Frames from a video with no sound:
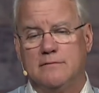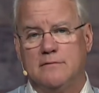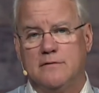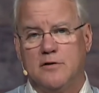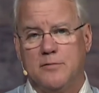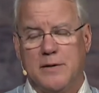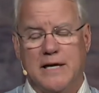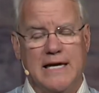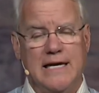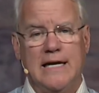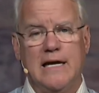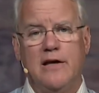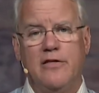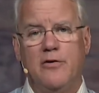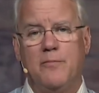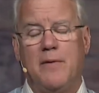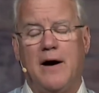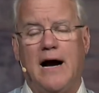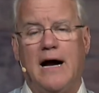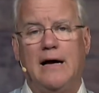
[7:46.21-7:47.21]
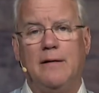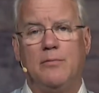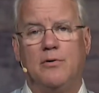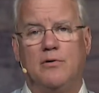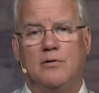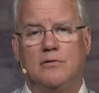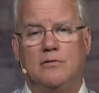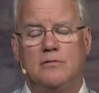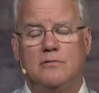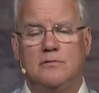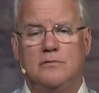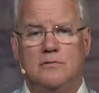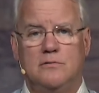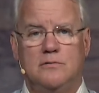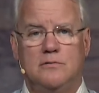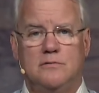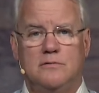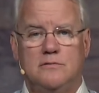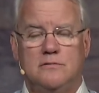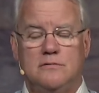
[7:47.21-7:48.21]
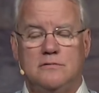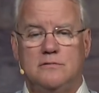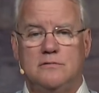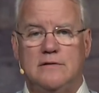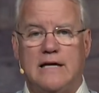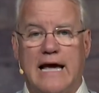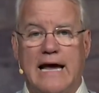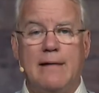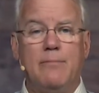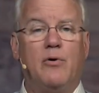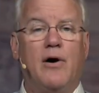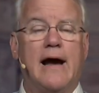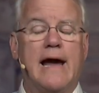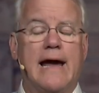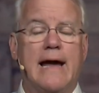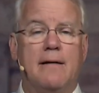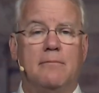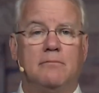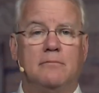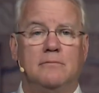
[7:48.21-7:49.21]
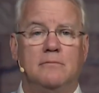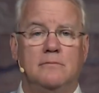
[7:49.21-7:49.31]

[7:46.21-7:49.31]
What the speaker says: the beginning of the Bible, Abraham.